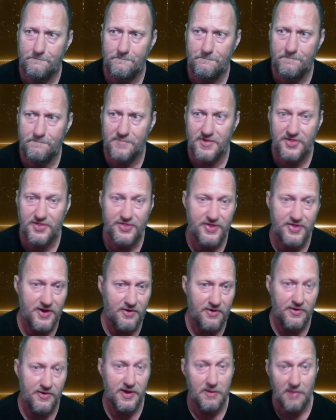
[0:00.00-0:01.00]

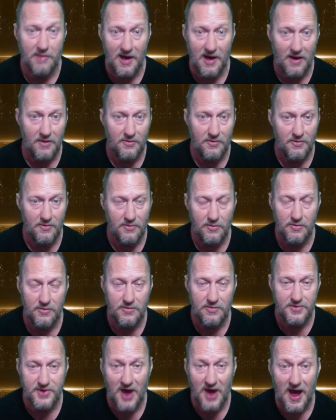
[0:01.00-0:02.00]
theory about
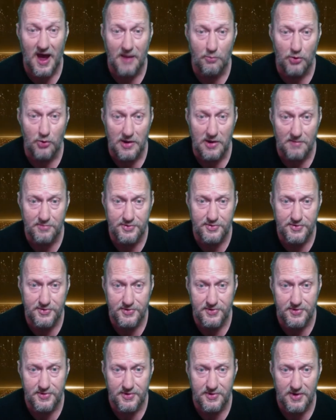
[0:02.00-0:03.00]
time rips
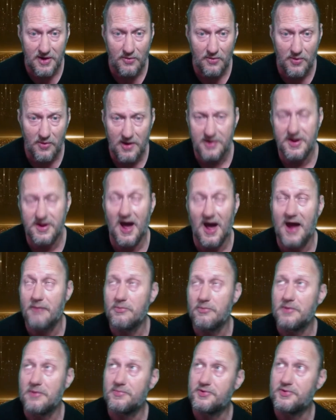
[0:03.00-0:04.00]
and what time
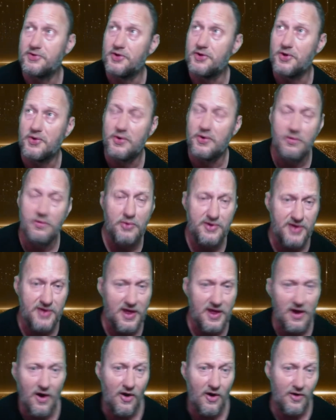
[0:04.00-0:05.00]
rips do and what they
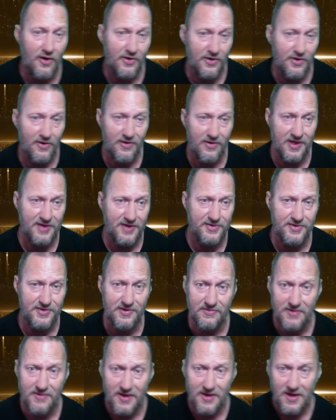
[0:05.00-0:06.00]
are and all that stuff.
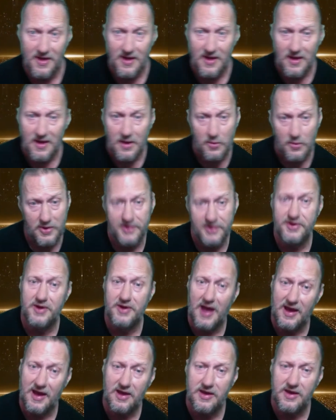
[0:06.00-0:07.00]
Which I
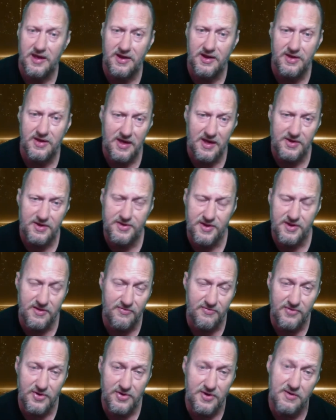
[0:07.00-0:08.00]
could get a guest in the
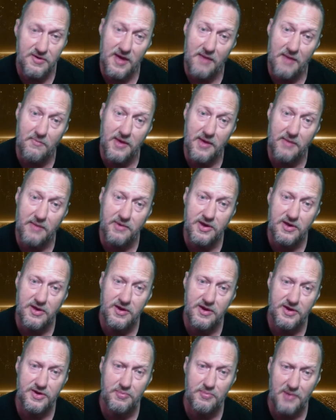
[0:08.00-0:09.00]
future that maybe could
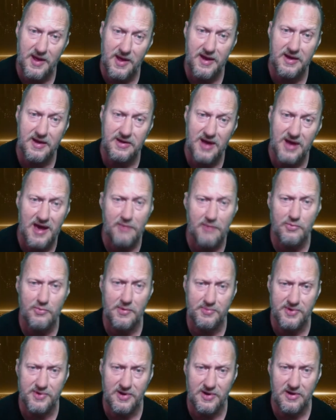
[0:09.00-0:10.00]
explain time
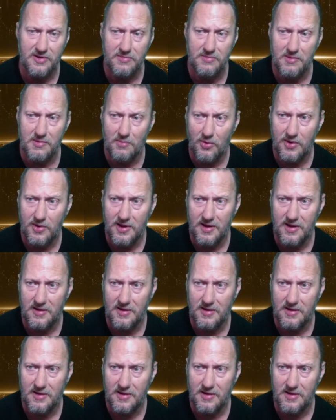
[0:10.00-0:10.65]
rips a little bit more.